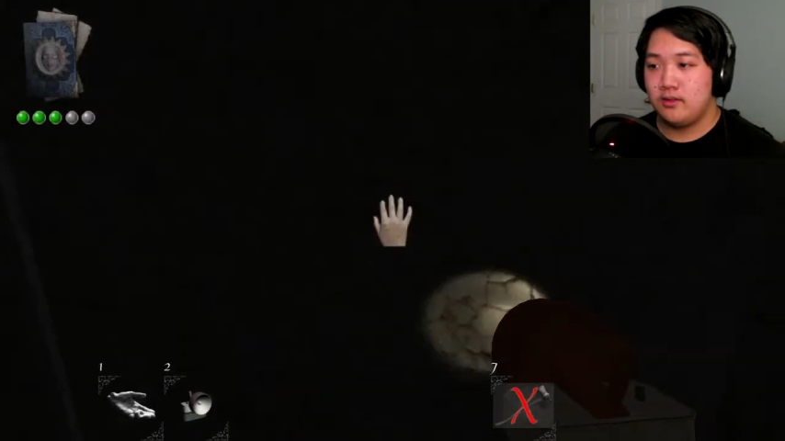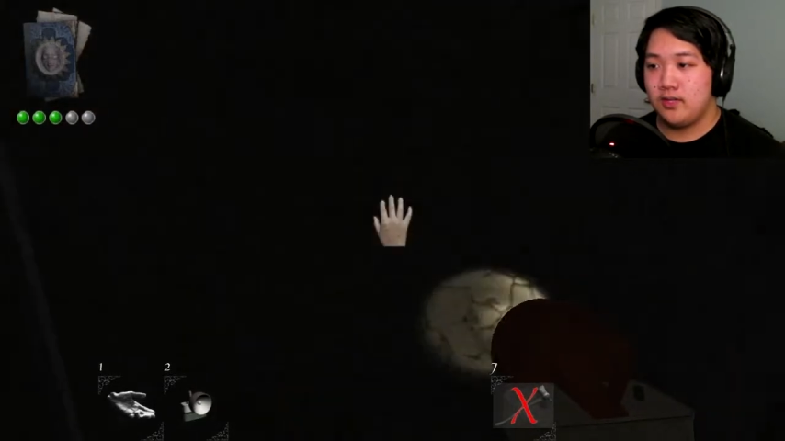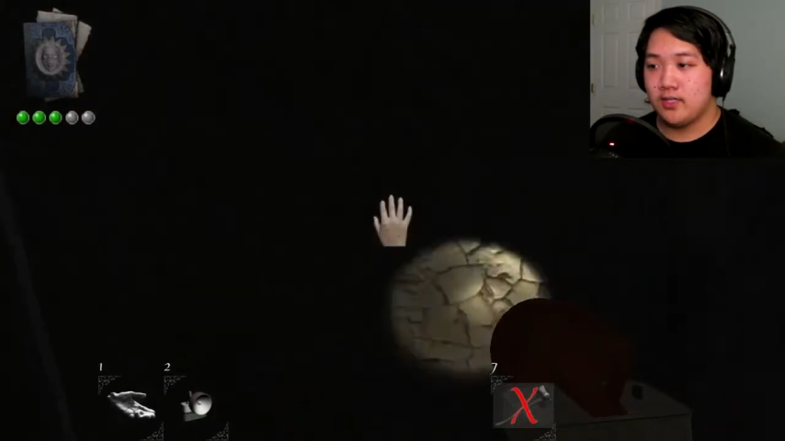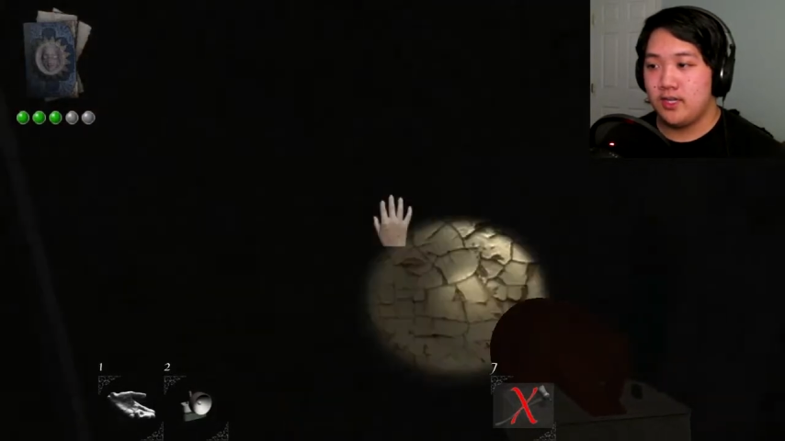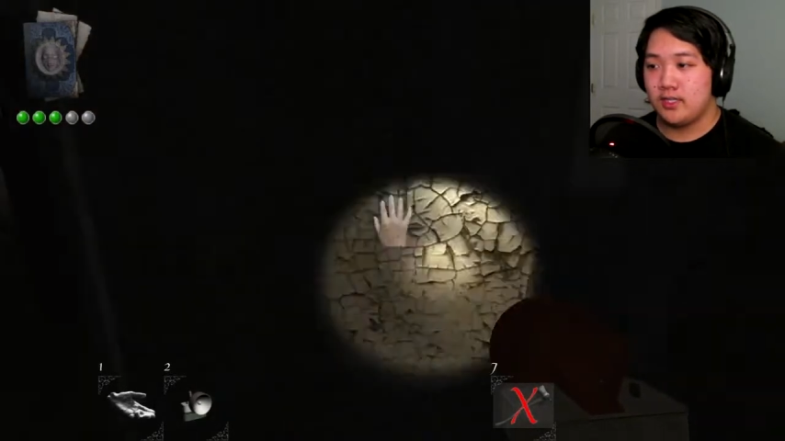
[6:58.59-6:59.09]

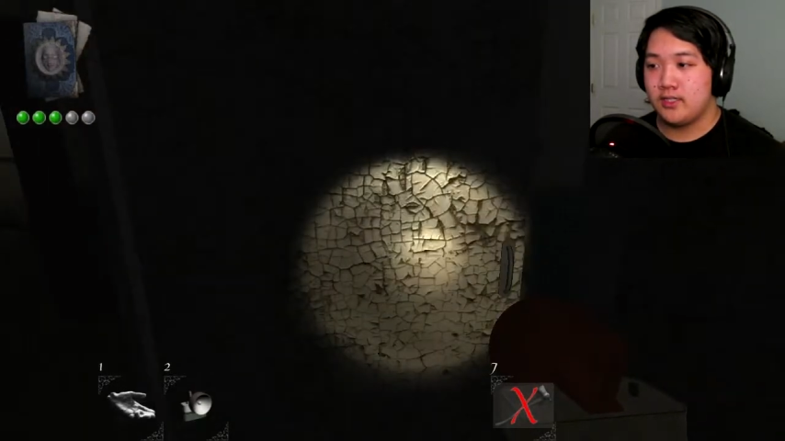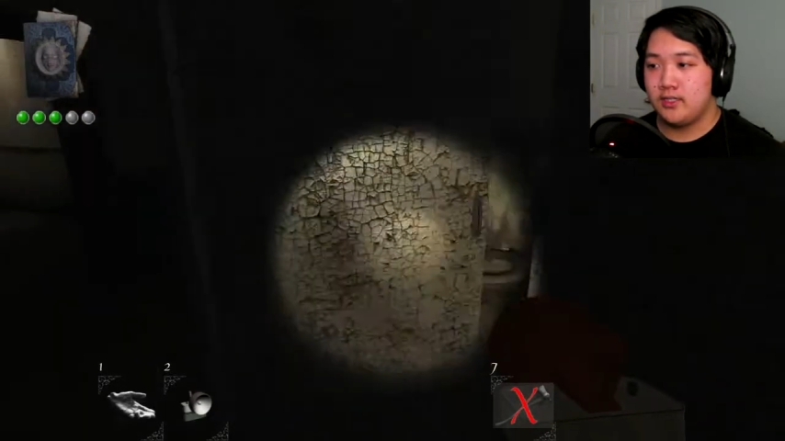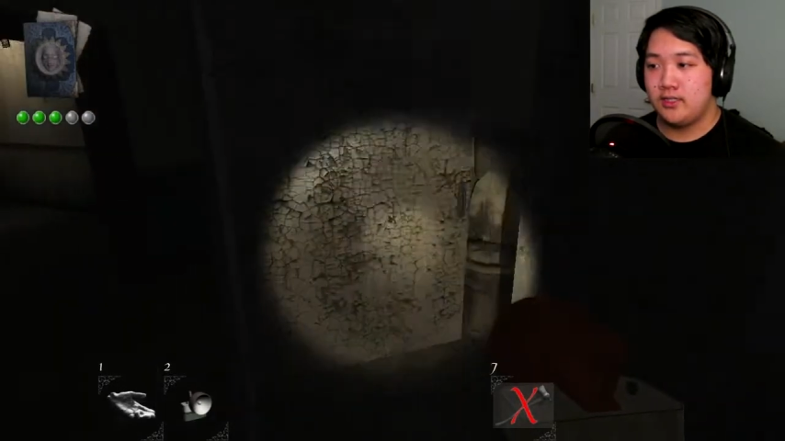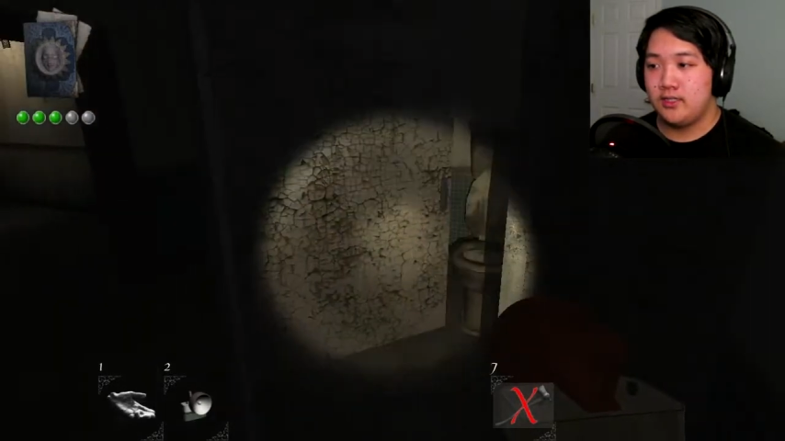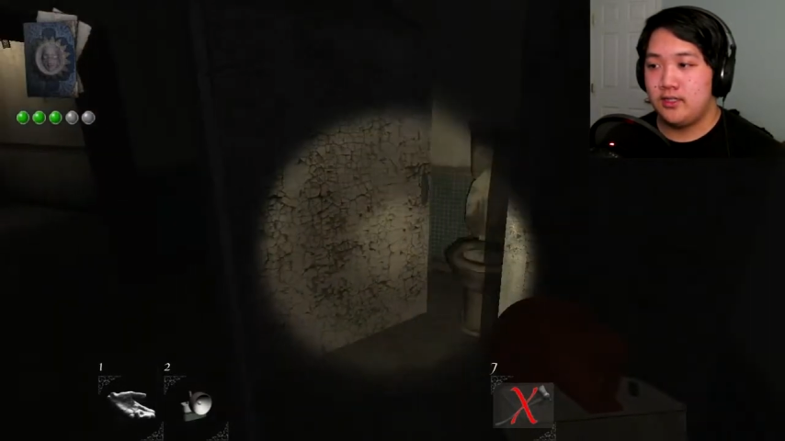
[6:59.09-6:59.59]
Knock, knock.
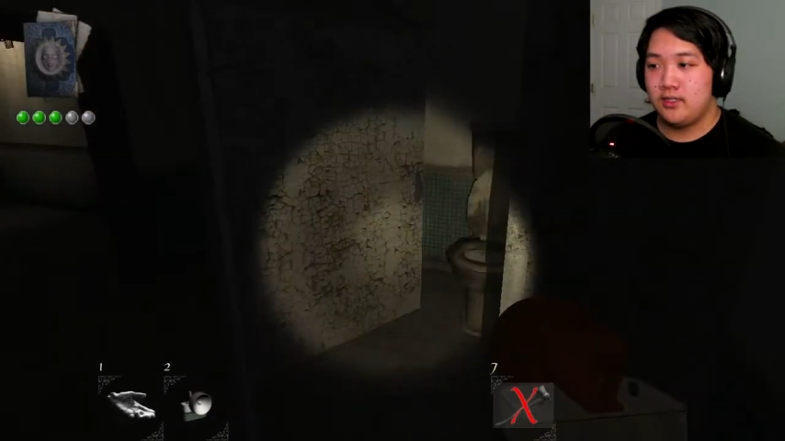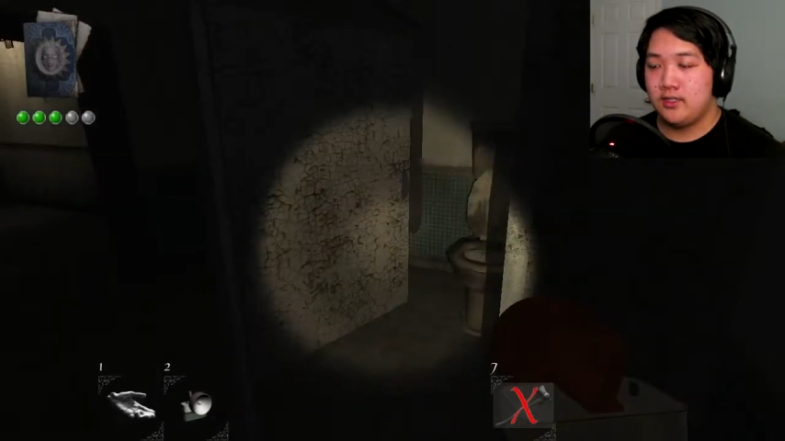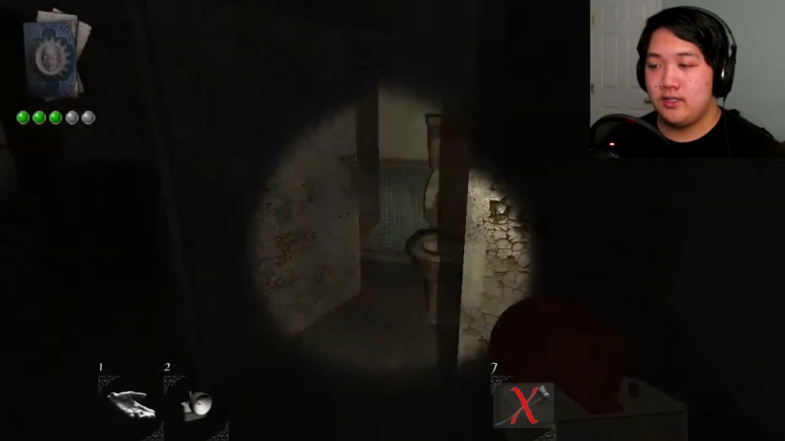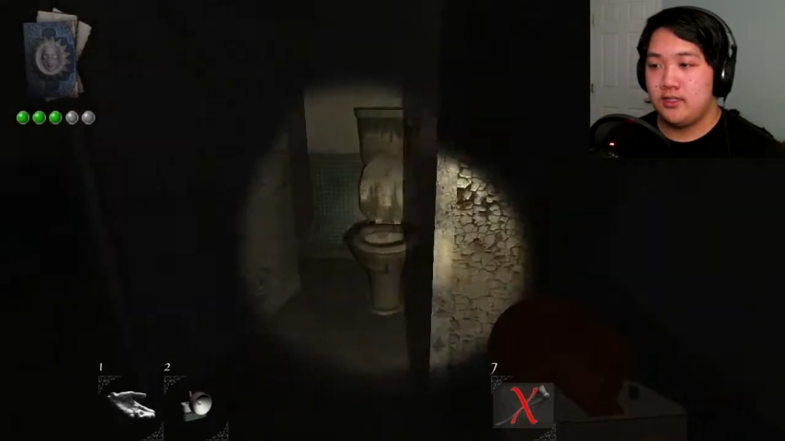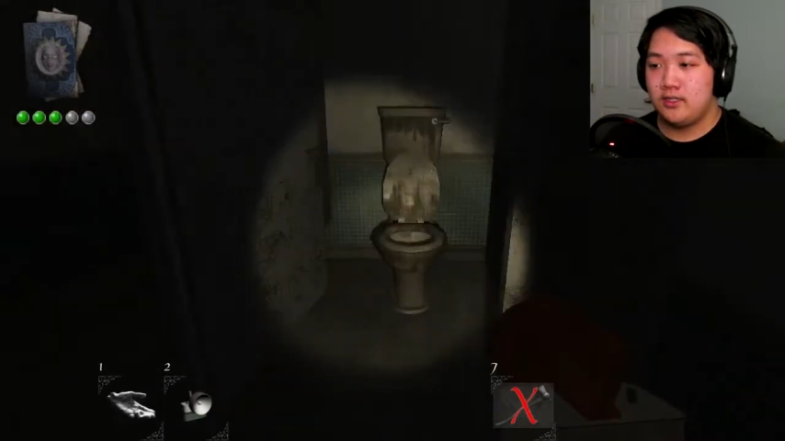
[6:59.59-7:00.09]

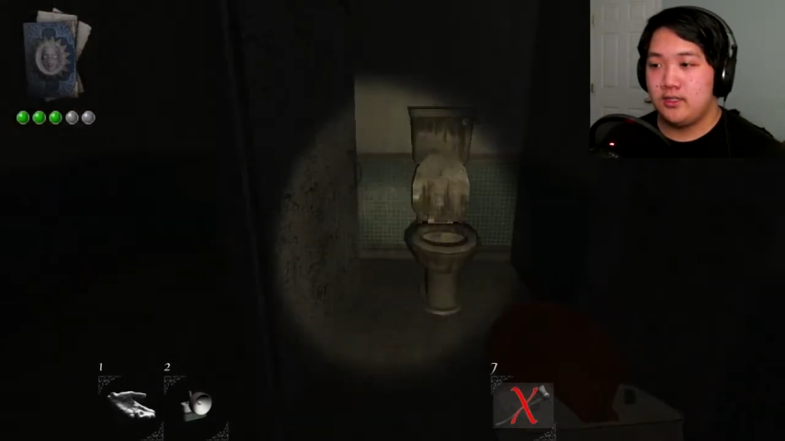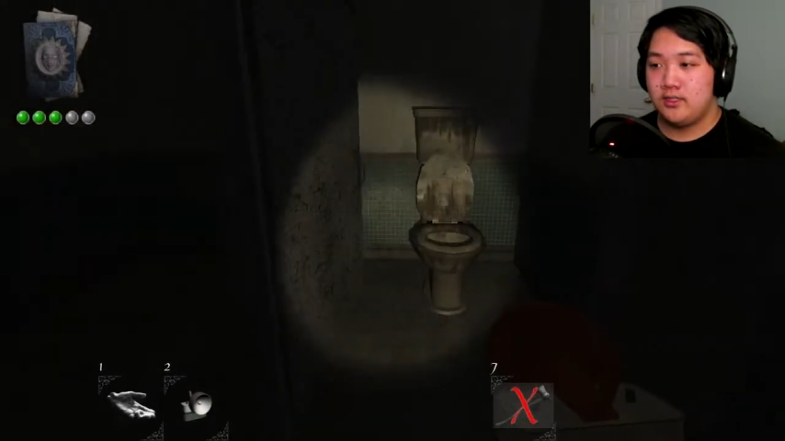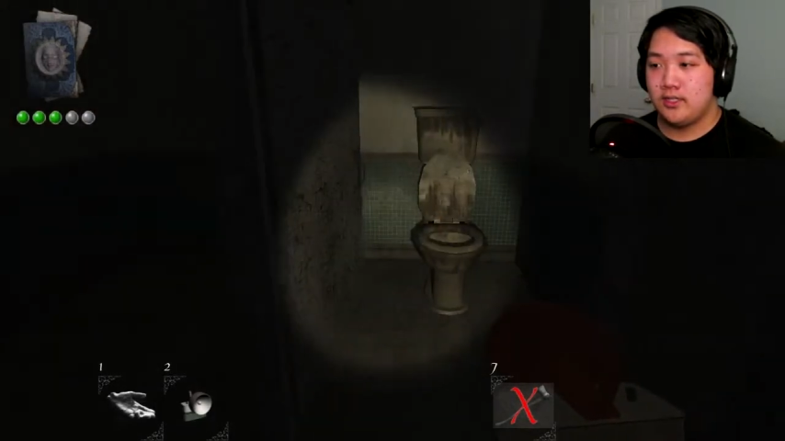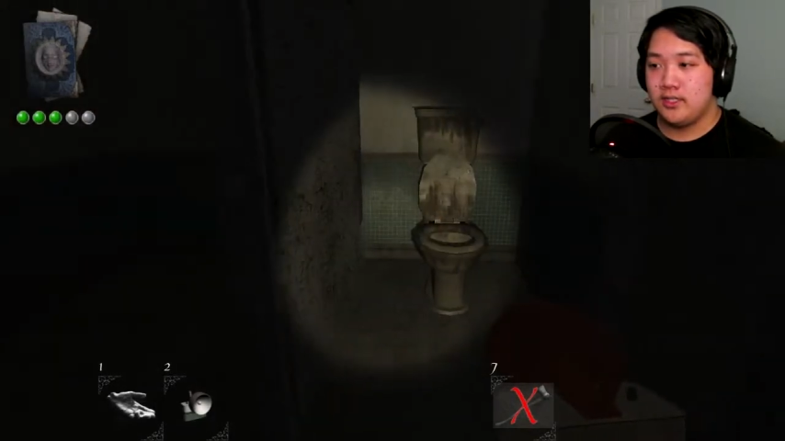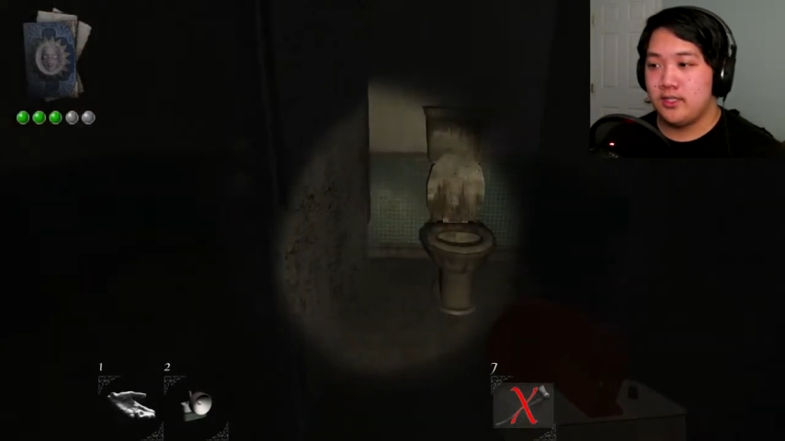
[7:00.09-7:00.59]

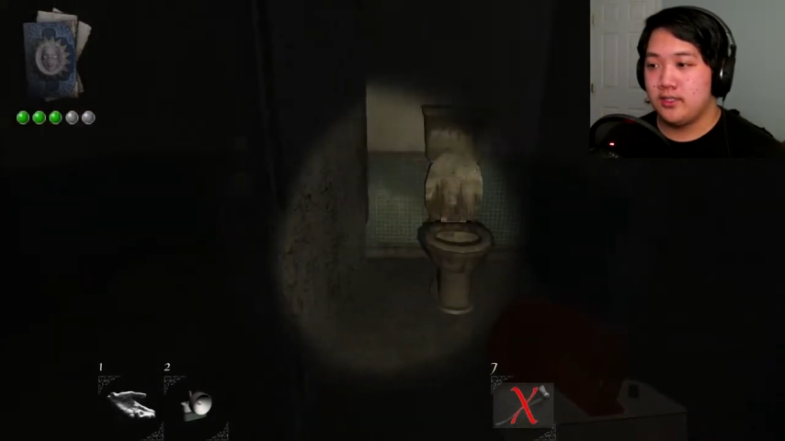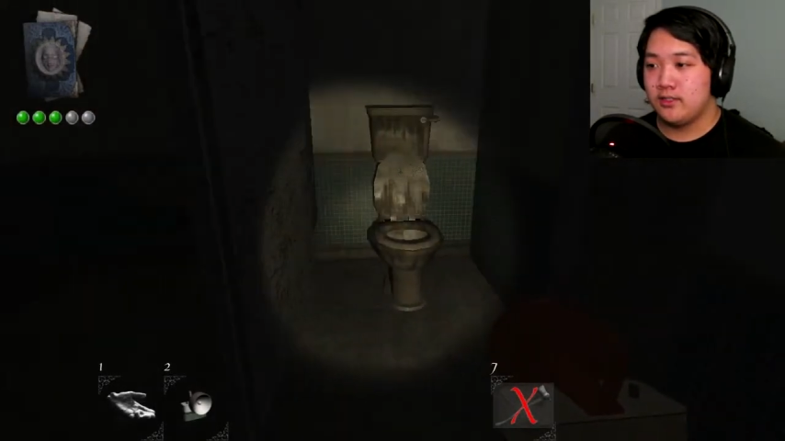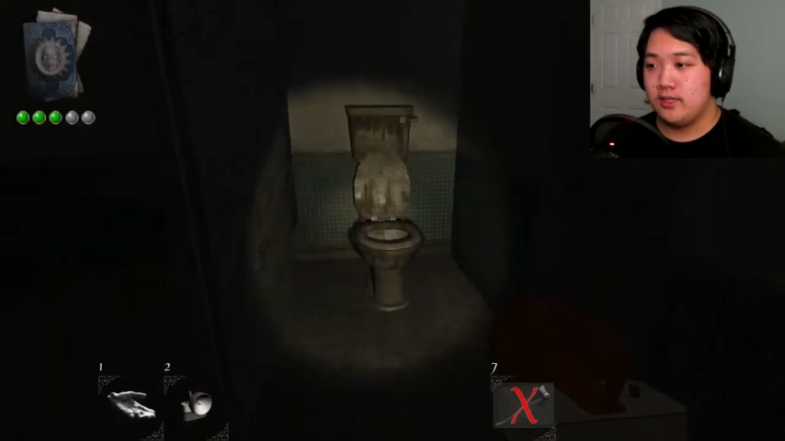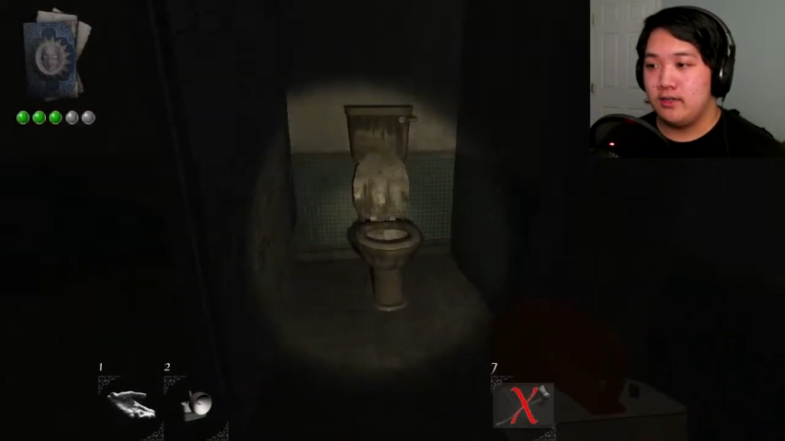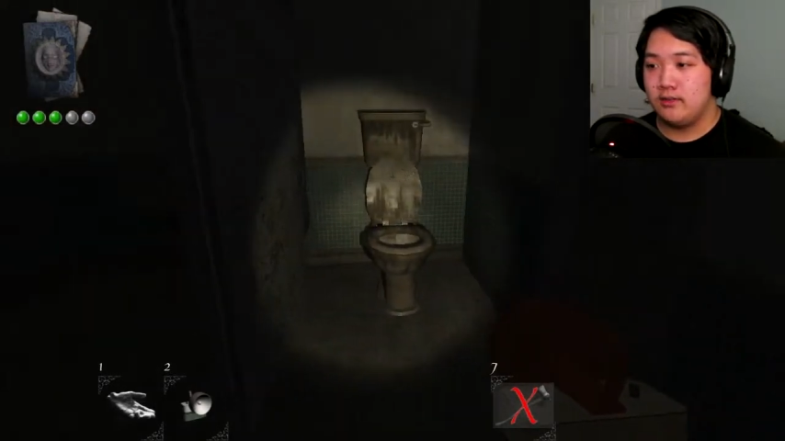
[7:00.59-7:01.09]
Taking a shit,
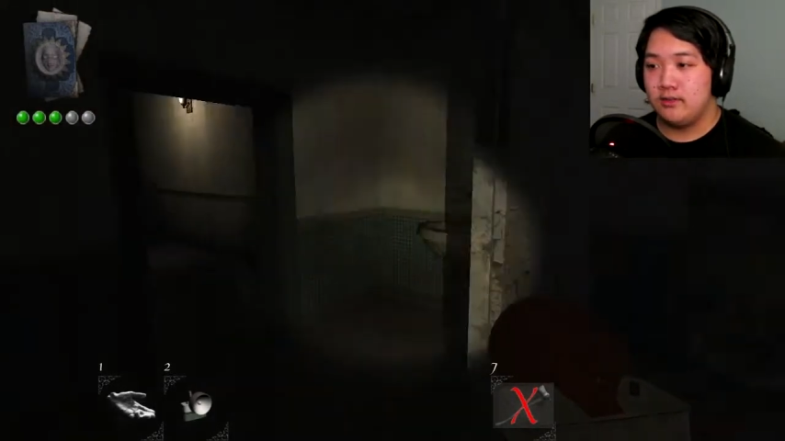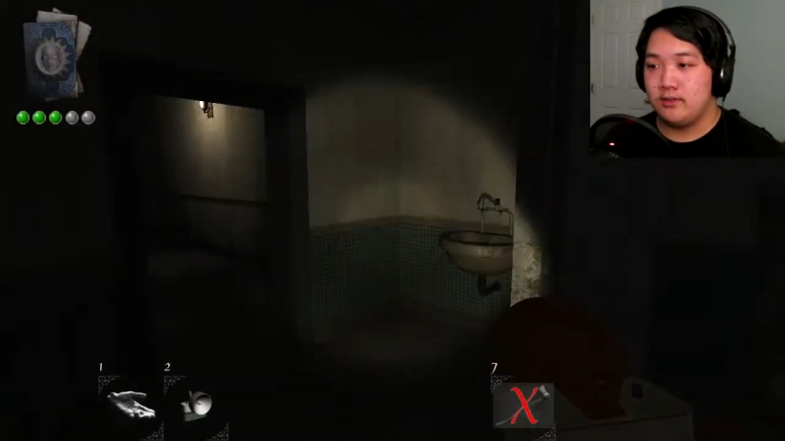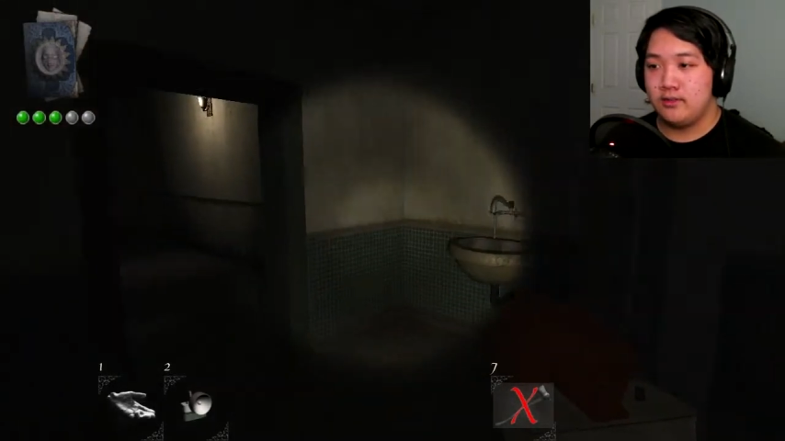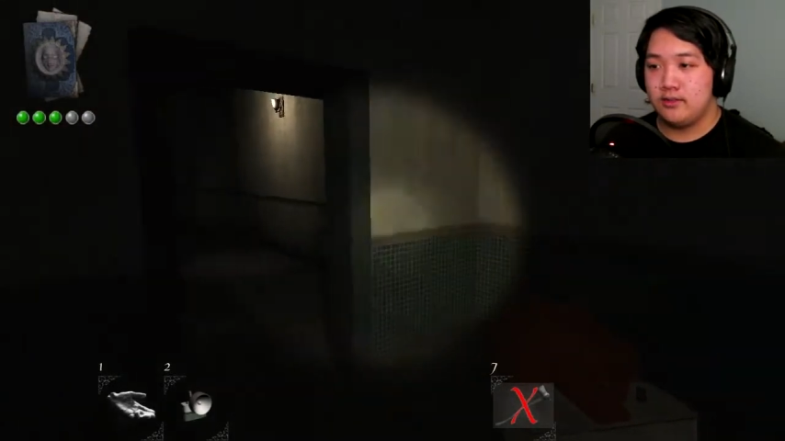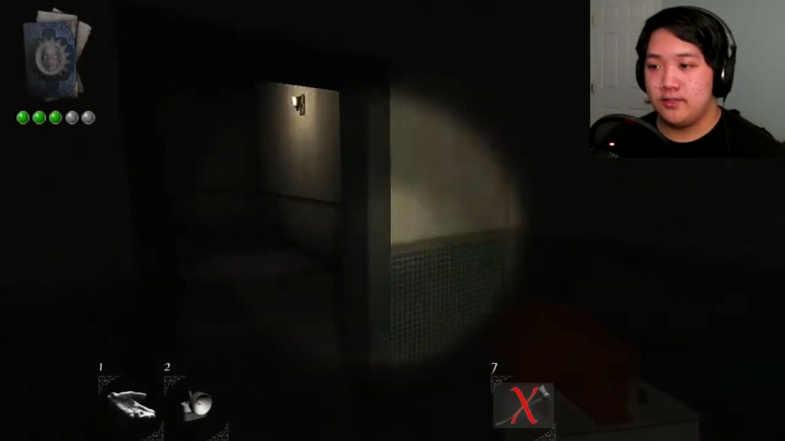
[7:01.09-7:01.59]
sir?
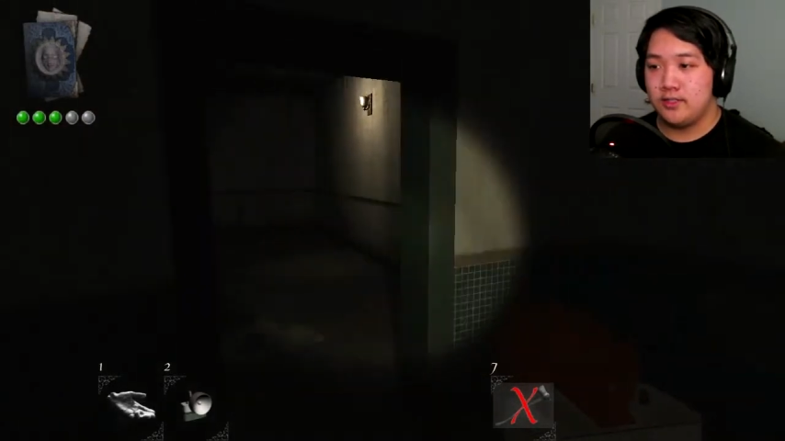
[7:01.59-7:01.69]
No, no